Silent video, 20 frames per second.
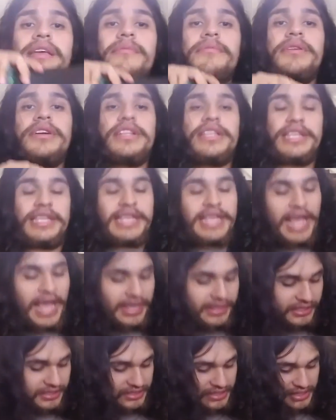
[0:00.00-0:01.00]
getting, but
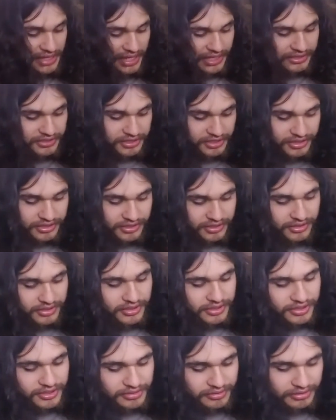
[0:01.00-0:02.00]
yeah, this thing
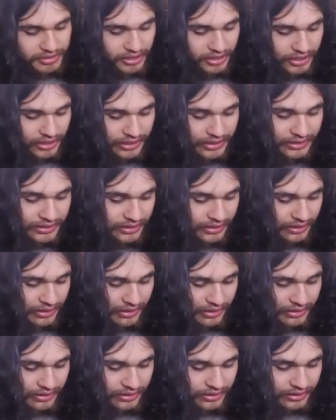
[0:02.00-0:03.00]
just, oh god.
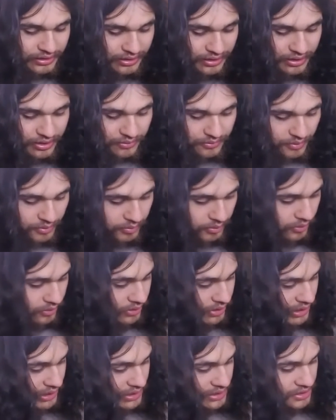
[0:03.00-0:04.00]
The
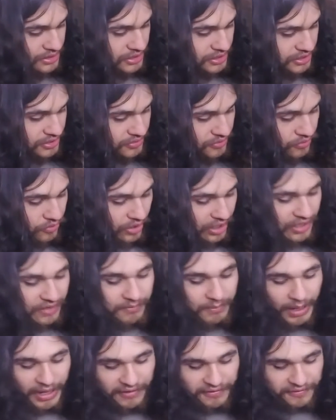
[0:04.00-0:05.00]
reward is just
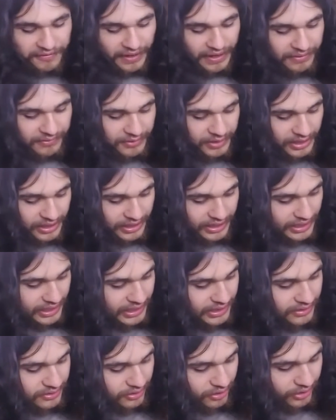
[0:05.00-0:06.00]
one of my favorite
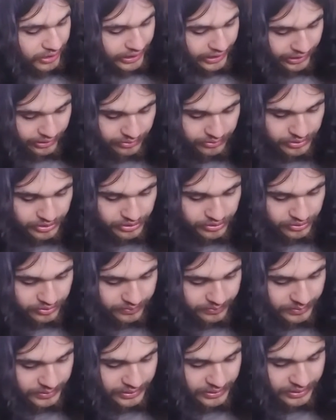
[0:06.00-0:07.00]
things on
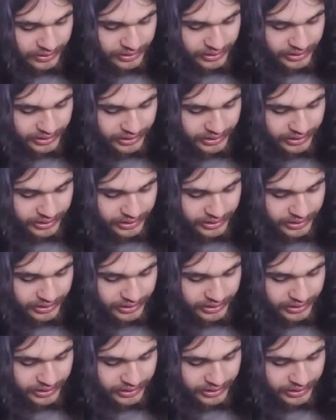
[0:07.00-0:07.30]
YouTube.